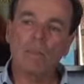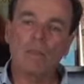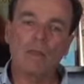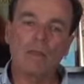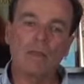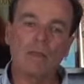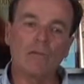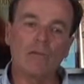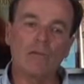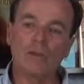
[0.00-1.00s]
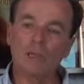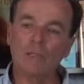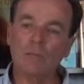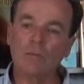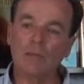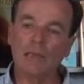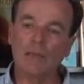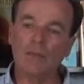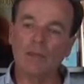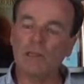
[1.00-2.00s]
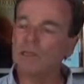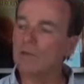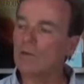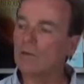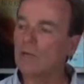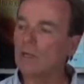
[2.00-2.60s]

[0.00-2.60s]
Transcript: And if you've actually believed within your,